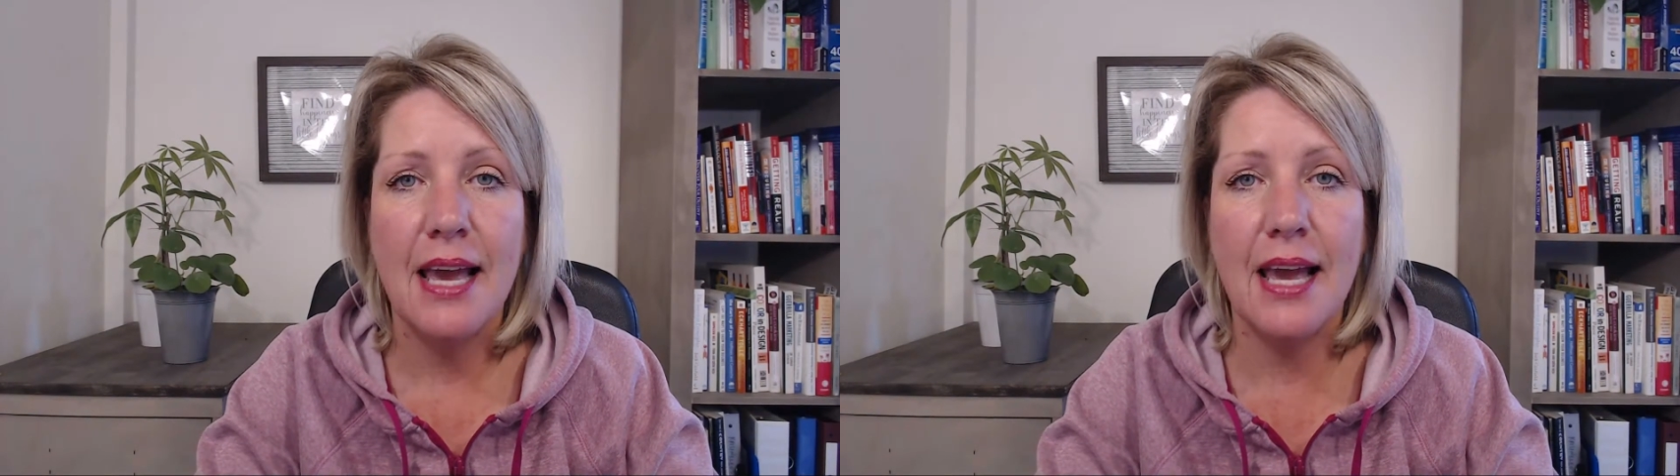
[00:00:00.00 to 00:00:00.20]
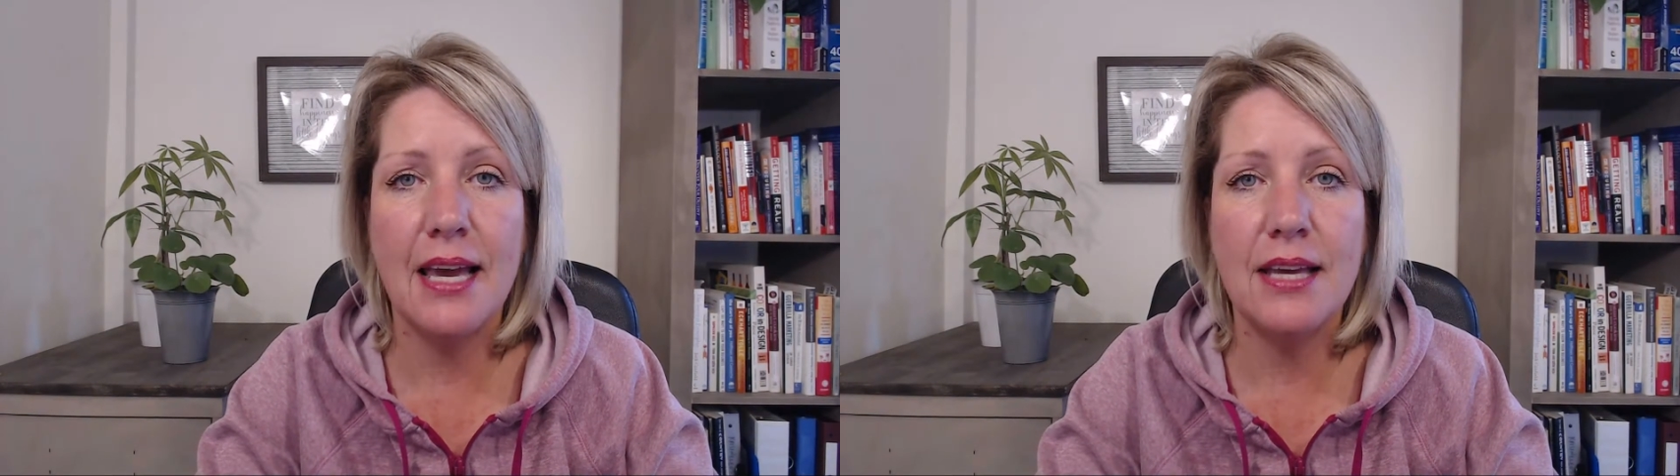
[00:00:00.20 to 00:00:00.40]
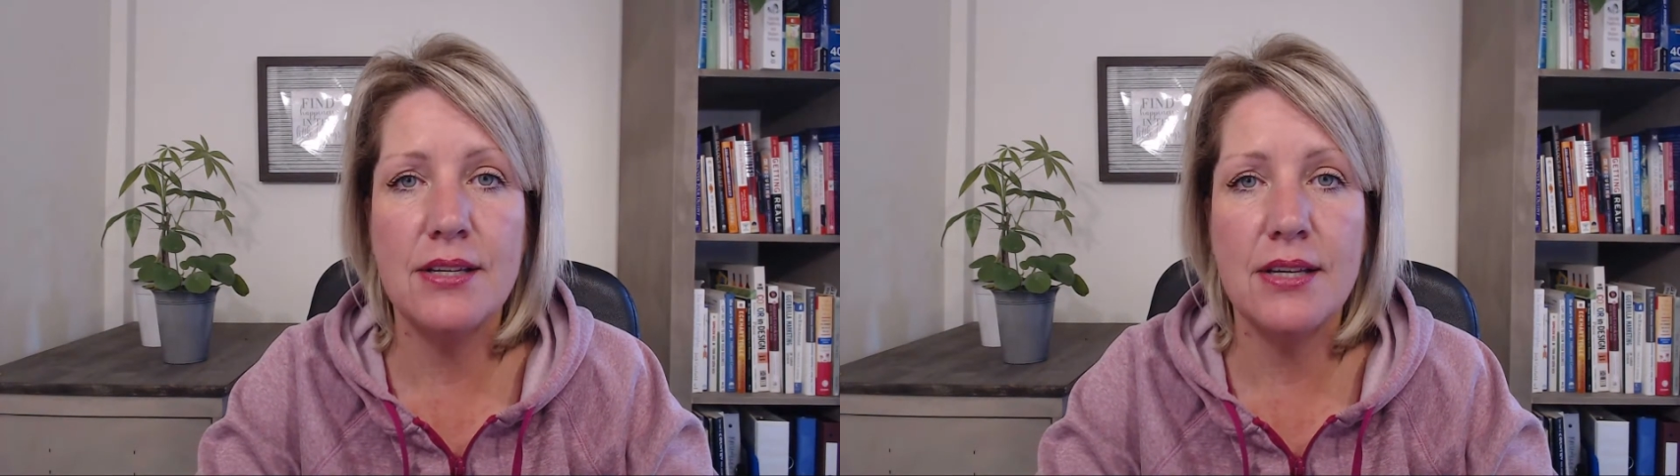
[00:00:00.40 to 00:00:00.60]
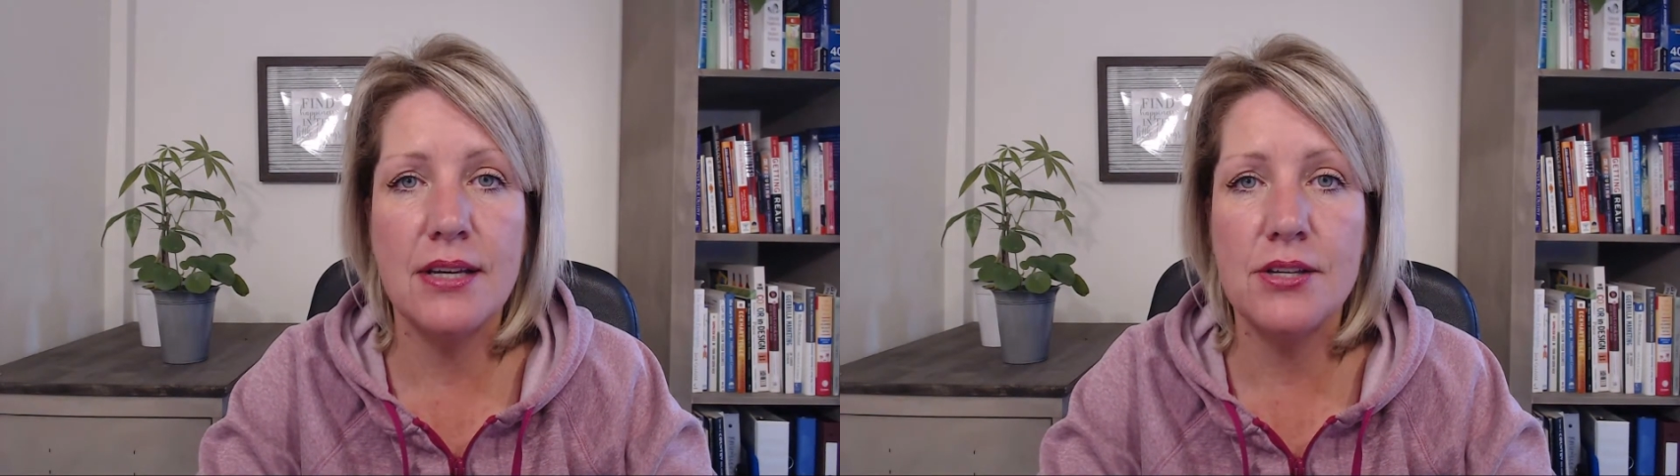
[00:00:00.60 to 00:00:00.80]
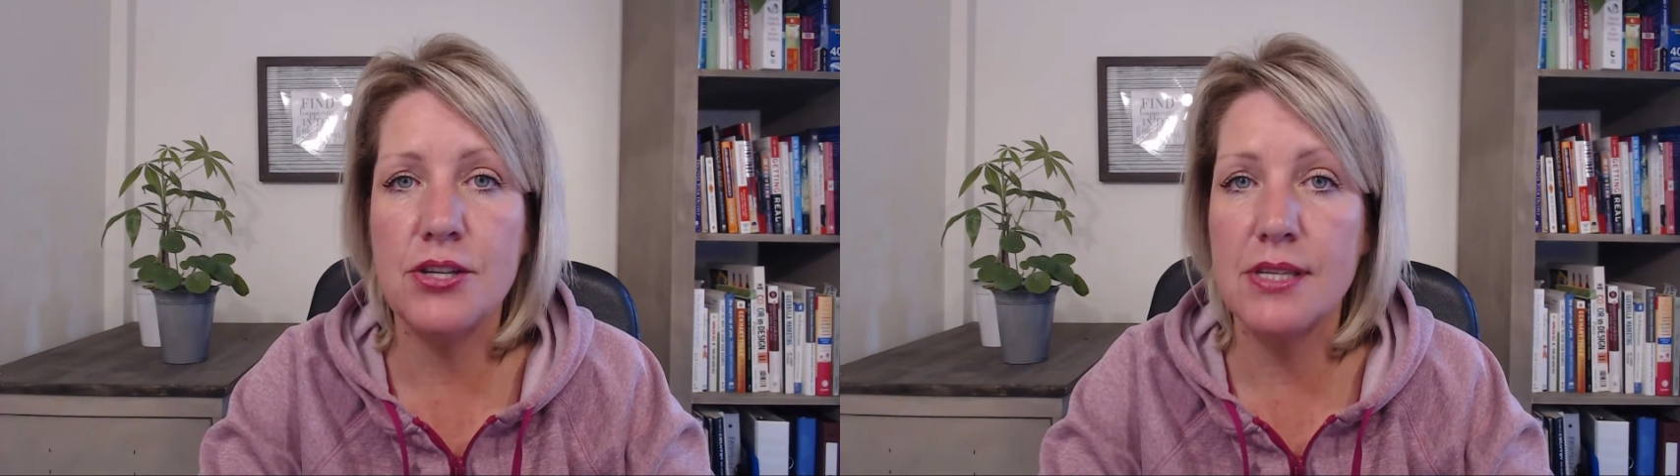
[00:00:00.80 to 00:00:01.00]
and
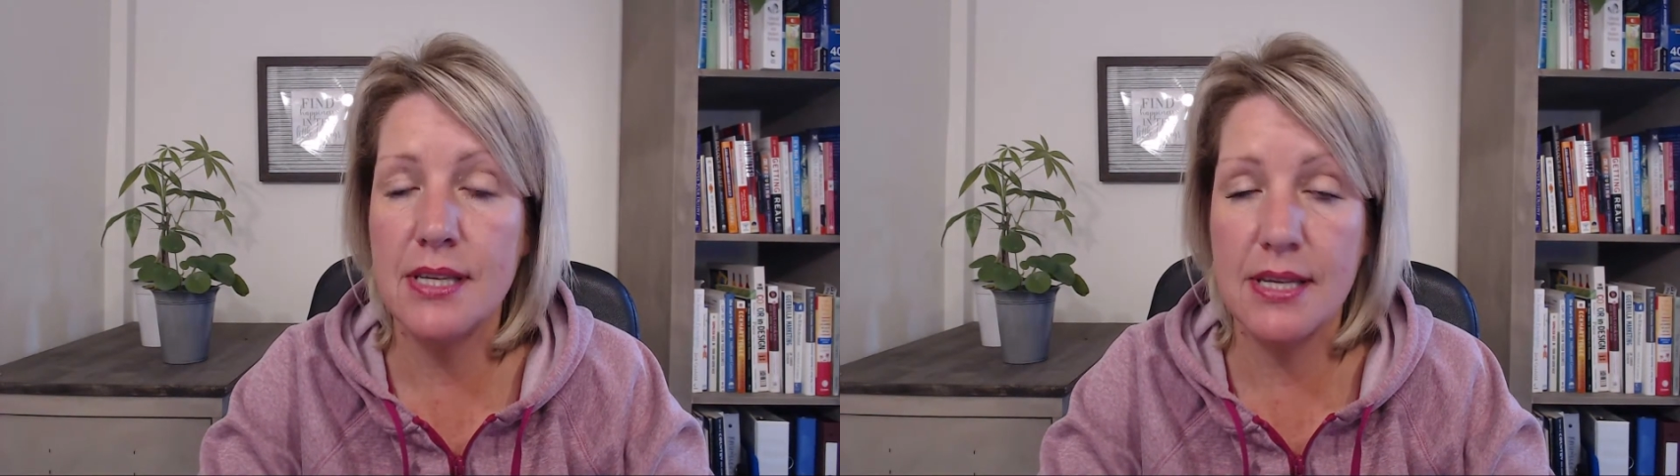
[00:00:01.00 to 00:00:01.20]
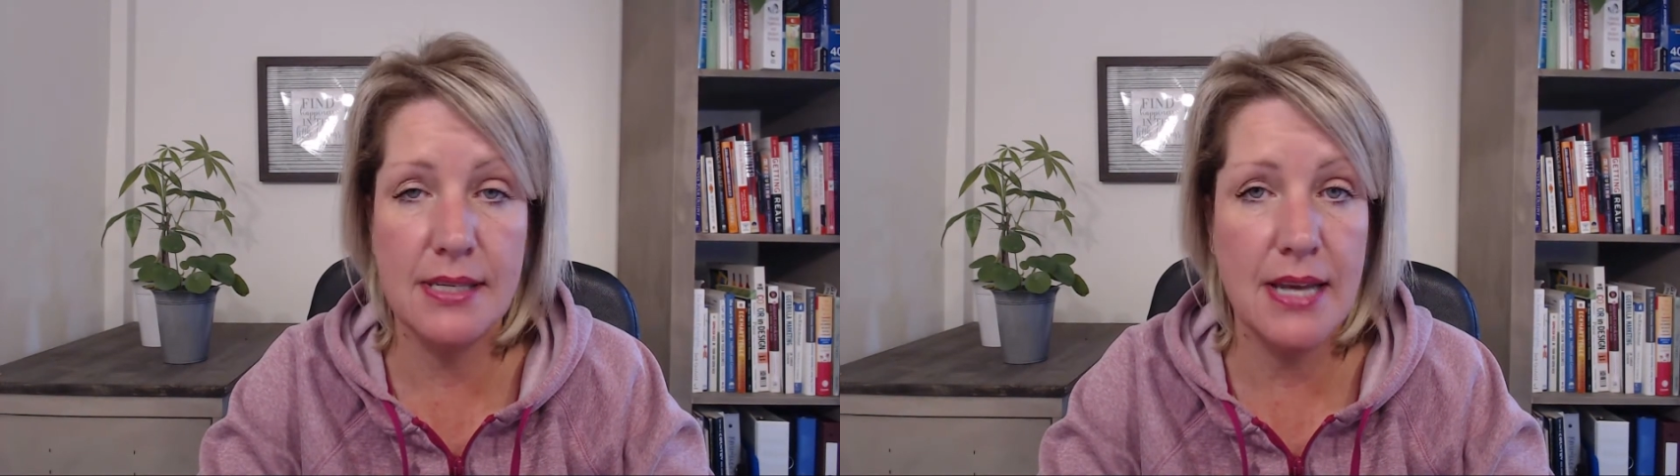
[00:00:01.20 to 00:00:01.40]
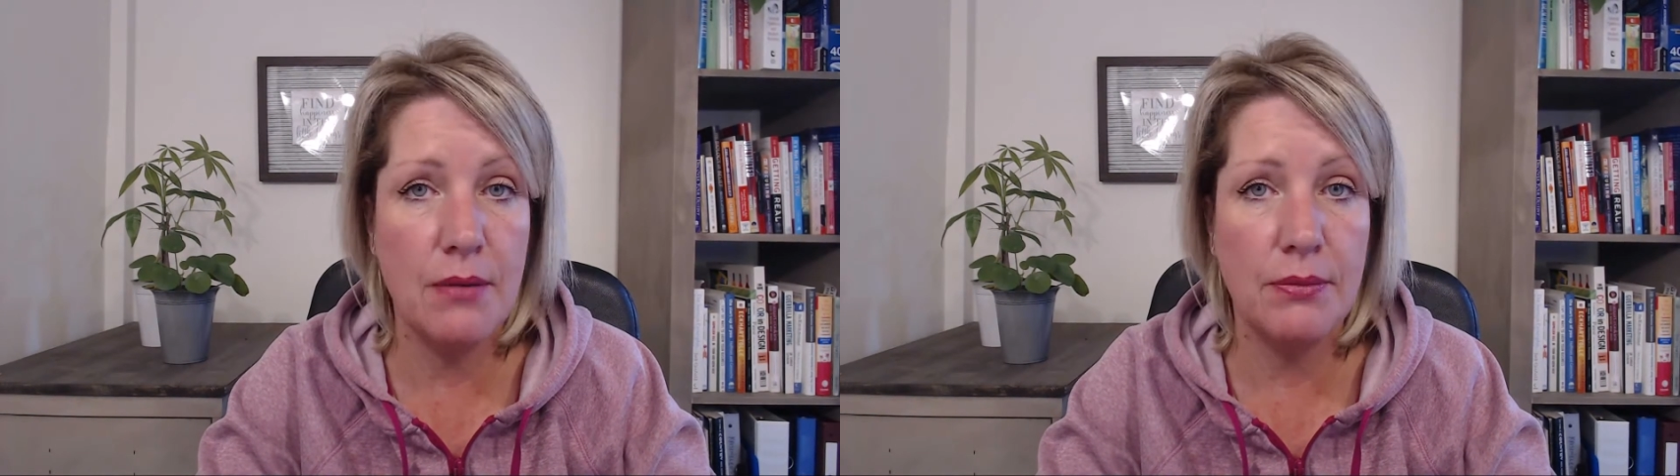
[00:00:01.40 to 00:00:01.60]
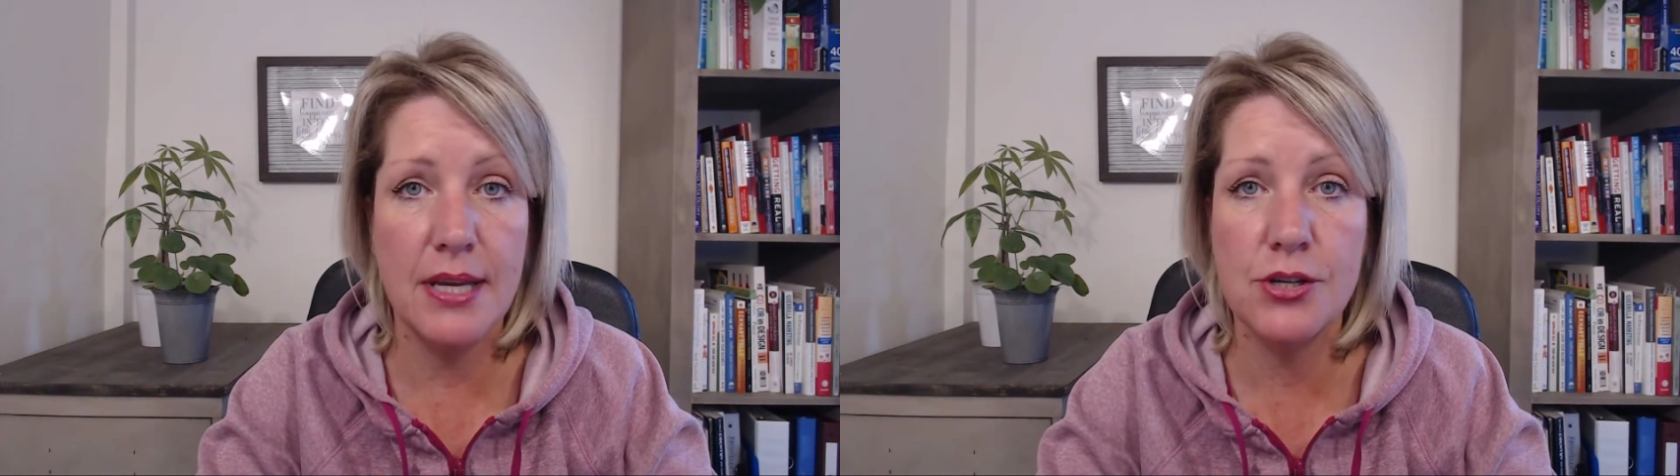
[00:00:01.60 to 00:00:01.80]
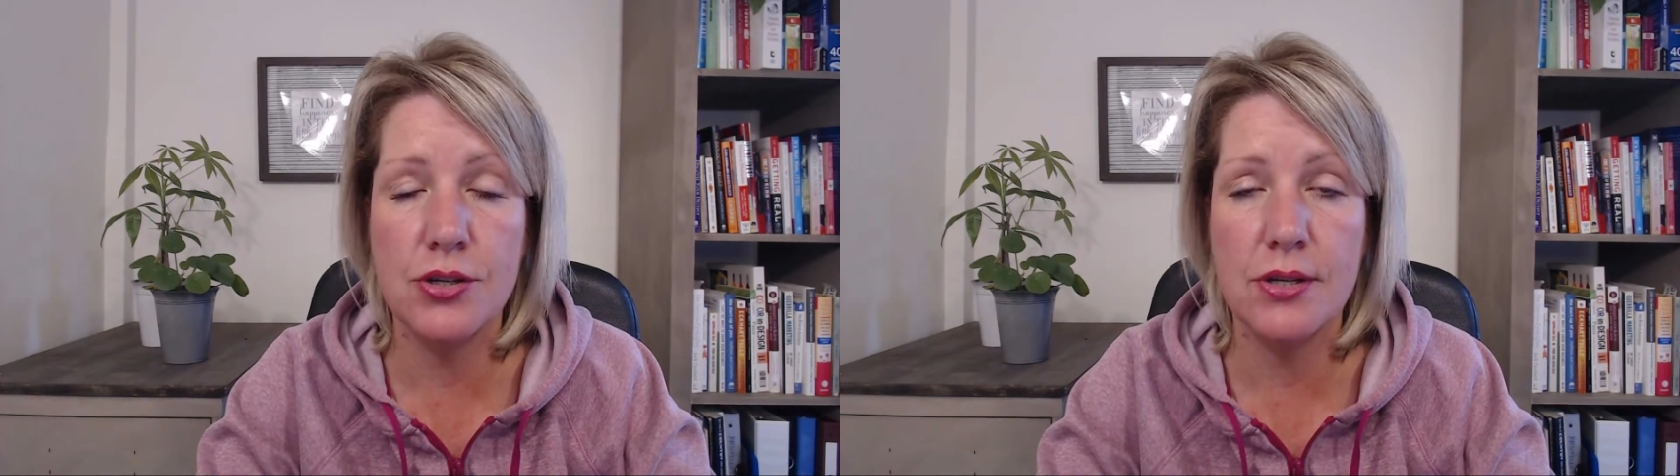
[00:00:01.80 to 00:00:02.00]
uh, she's
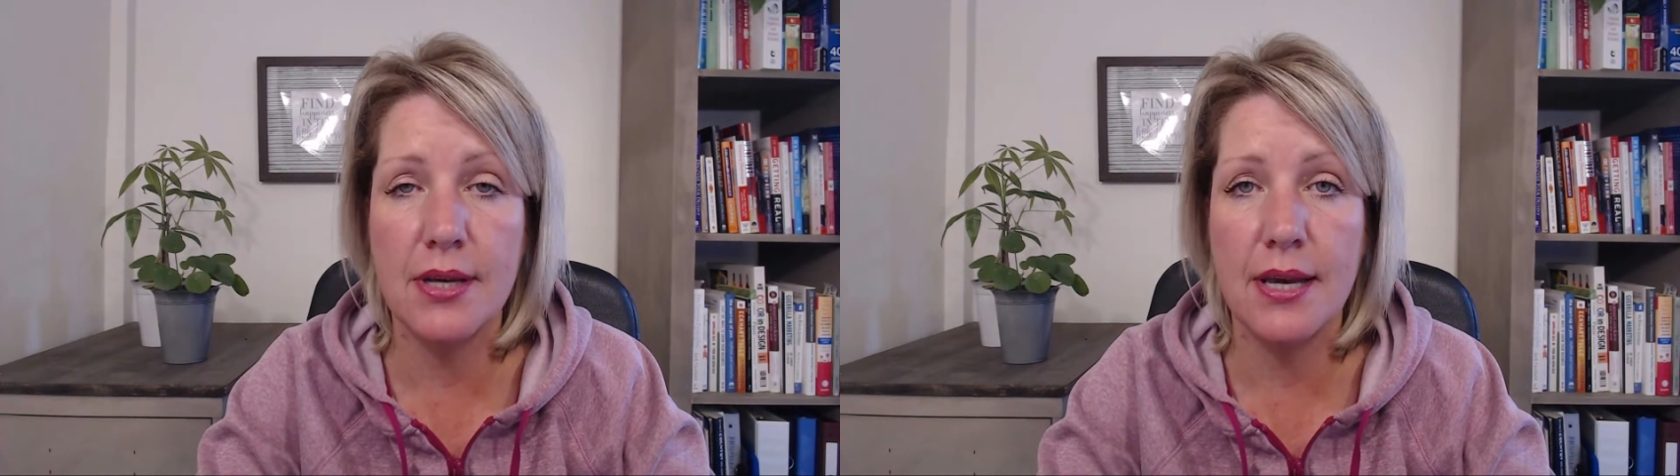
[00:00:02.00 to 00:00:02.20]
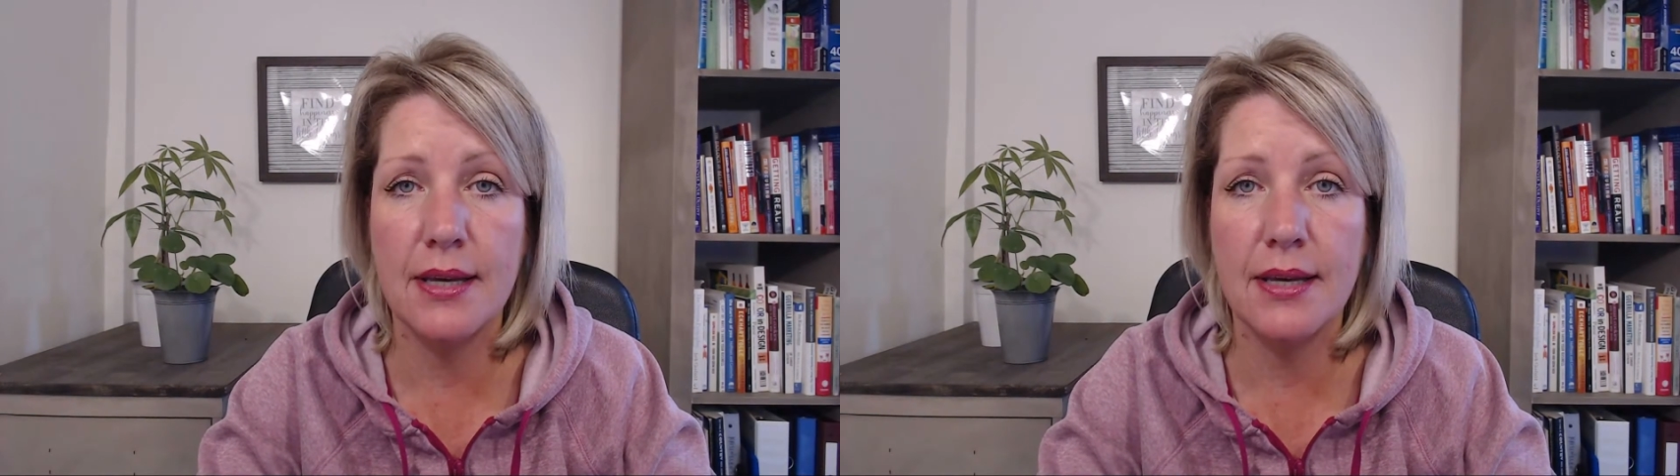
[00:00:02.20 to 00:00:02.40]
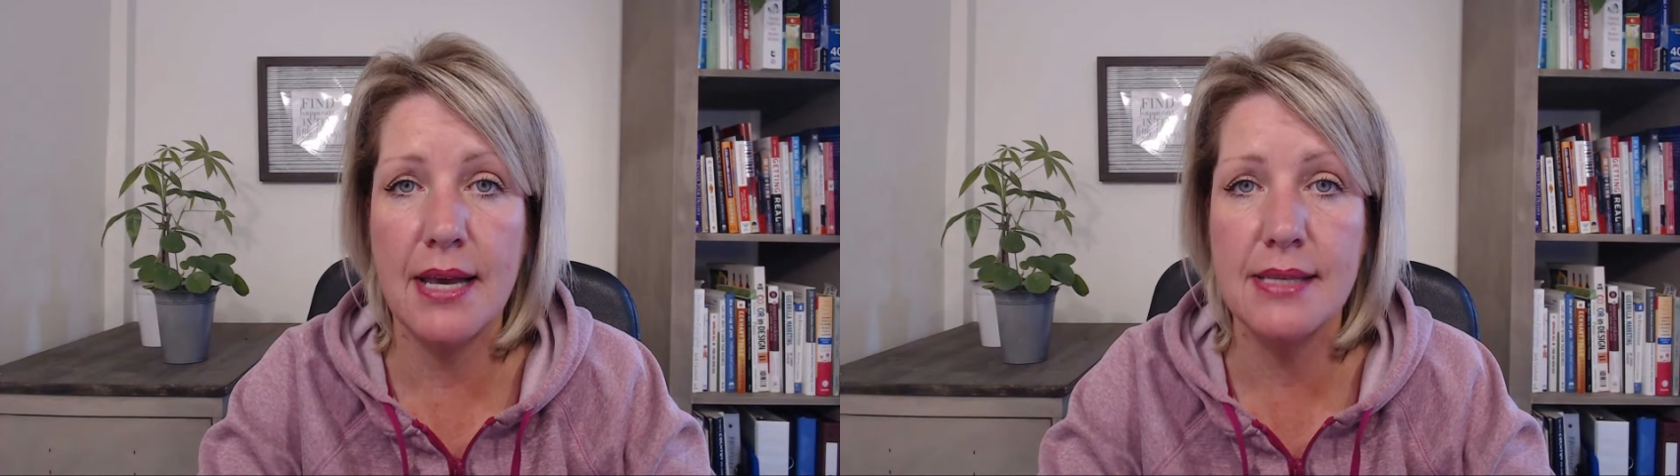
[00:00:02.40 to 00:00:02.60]
established uh,